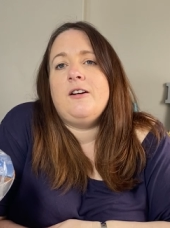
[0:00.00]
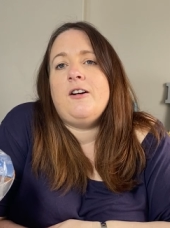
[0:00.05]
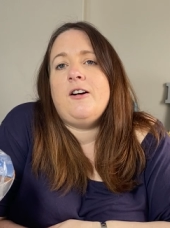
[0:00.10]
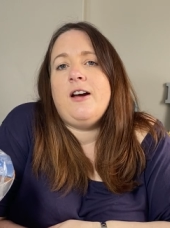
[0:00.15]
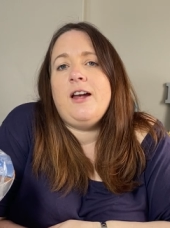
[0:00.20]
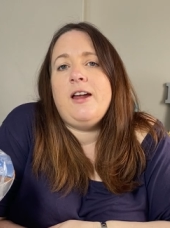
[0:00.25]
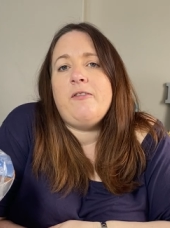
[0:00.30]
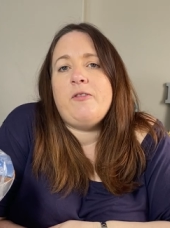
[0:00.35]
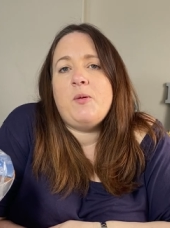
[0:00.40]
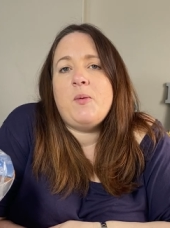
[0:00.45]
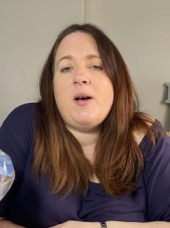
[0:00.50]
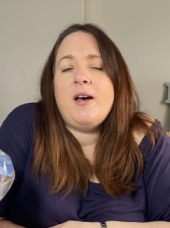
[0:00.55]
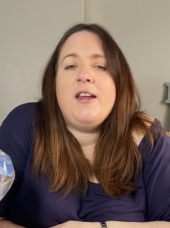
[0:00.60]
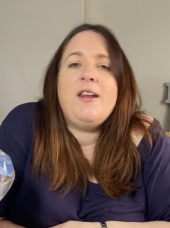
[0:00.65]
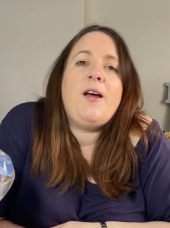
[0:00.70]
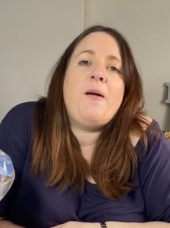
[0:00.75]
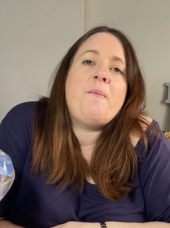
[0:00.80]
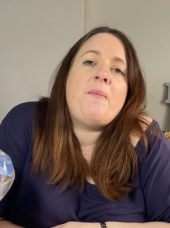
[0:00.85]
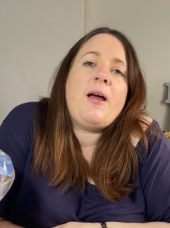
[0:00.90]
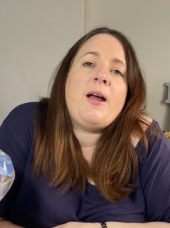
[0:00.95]
Hi everyone,
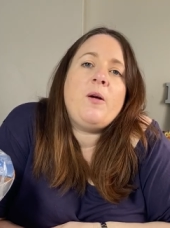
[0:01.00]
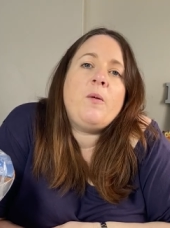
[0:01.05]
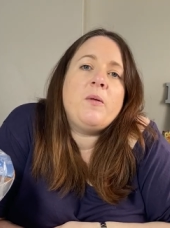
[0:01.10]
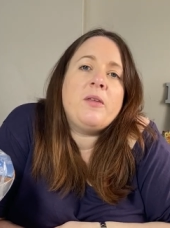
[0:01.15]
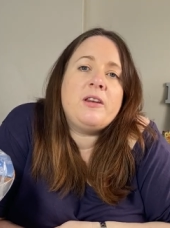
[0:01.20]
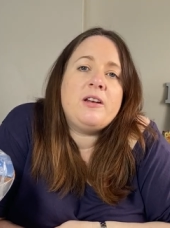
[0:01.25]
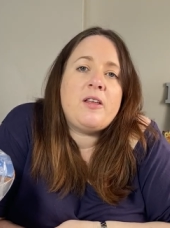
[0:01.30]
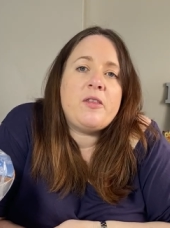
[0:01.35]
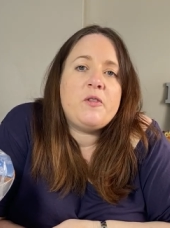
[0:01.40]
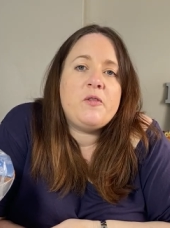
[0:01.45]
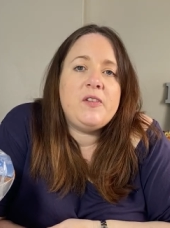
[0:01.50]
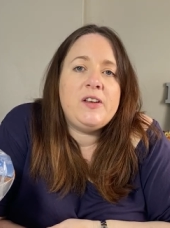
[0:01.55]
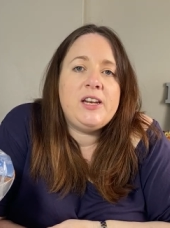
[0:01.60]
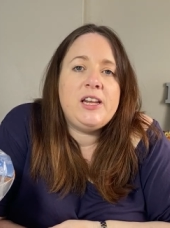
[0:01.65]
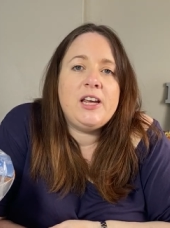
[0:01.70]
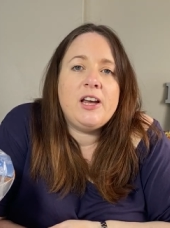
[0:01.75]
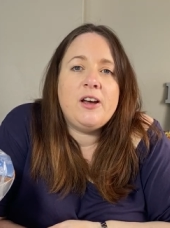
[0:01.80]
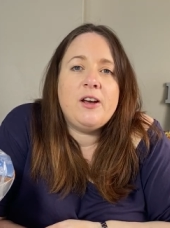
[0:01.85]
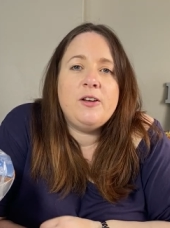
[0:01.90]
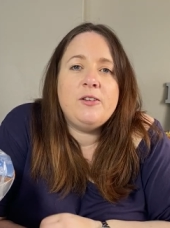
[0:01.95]
I'm back with another
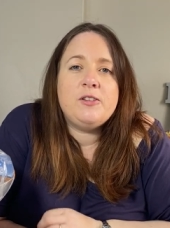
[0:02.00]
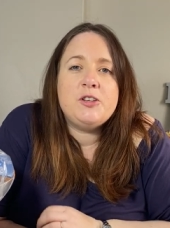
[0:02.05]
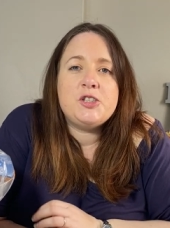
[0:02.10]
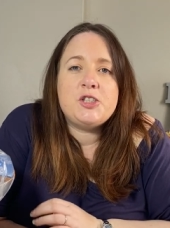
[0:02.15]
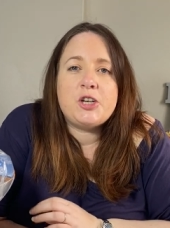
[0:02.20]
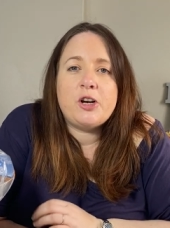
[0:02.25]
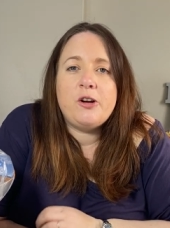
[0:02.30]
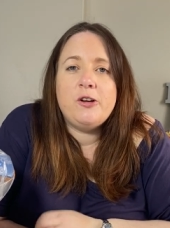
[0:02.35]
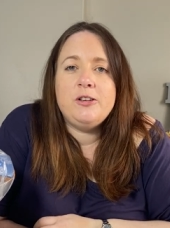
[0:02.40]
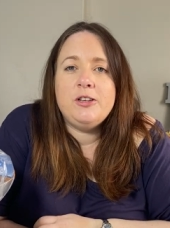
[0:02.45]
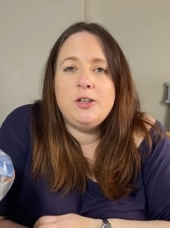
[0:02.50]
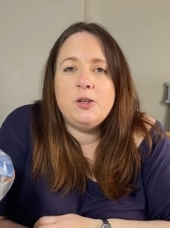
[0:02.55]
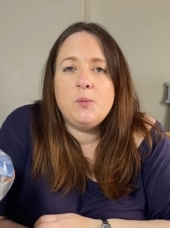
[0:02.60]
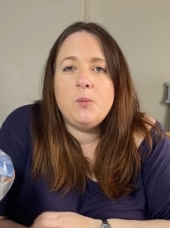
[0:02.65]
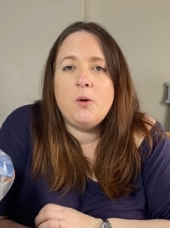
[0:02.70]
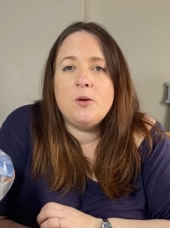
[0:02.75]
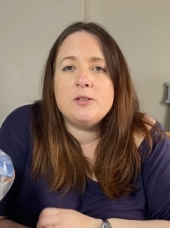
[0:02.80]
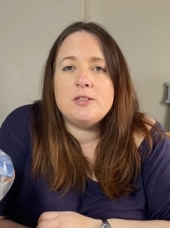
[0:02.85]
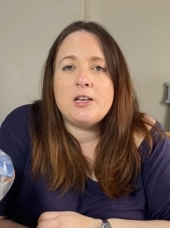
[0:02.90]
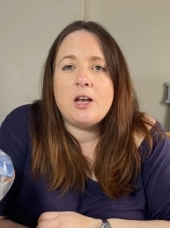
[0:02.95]
video to show you
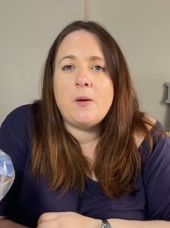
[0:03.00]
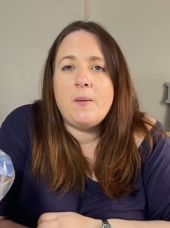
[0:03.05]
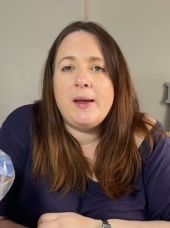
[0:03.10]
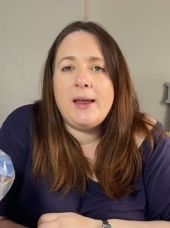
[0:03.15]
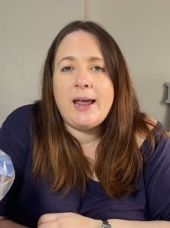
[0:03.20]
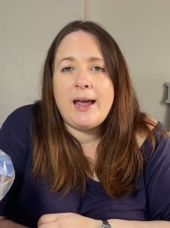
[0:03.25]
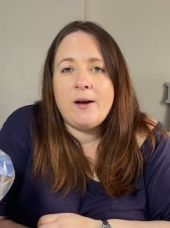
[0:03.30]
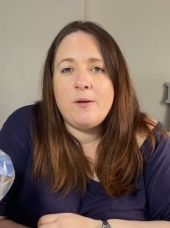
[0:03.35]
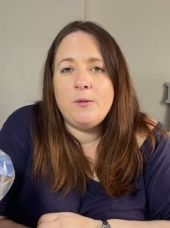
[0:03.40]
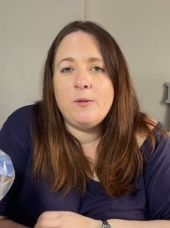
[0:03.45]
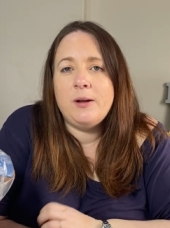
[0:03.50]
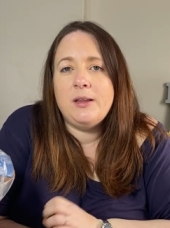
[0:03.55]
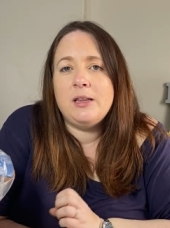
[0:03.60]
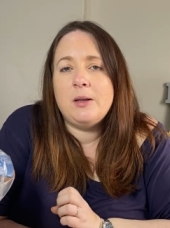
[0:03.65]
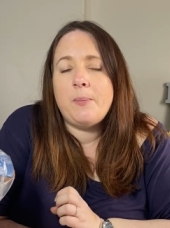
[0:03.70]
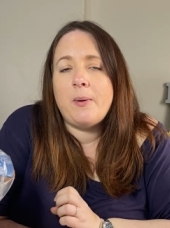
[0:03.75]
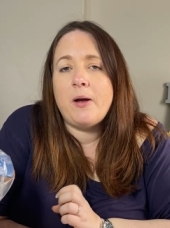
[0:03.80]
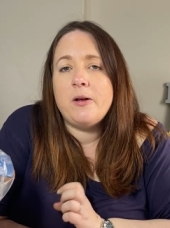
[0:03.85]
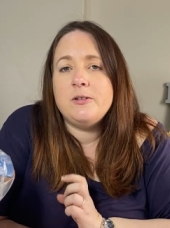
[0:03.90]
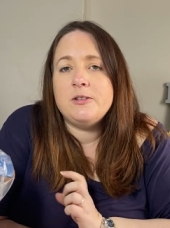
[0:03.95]
what's going out in
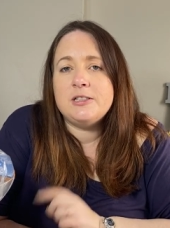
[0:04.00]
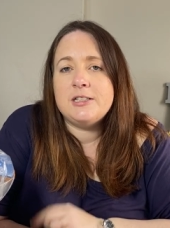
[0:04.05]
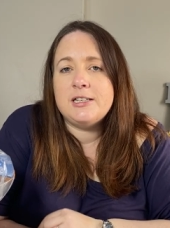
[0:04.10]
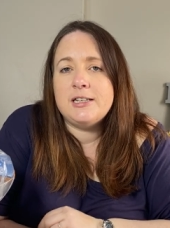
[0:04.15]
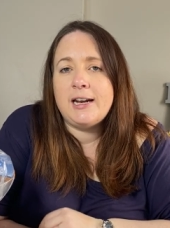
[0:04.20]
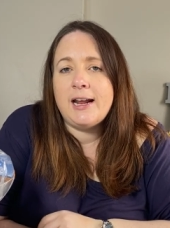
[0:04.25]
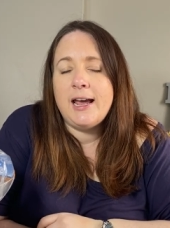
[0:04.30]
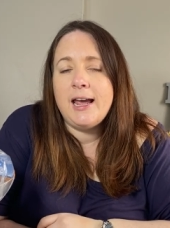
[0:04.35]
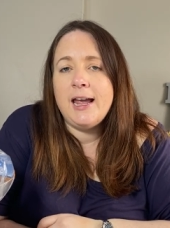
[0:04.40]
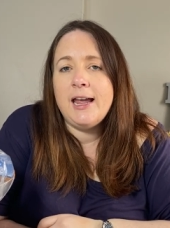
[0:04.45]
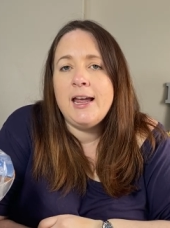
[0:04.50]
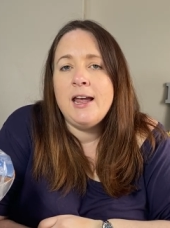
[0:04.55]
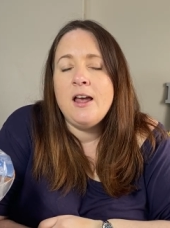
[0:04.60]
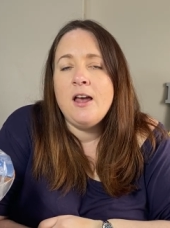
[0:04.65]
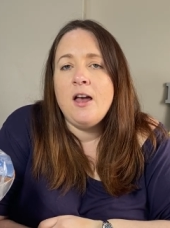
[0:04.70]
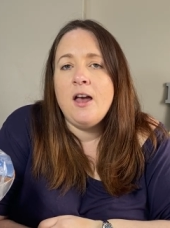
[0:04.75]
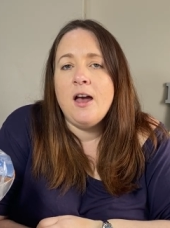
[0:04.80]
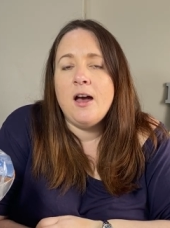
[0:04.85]
the post today.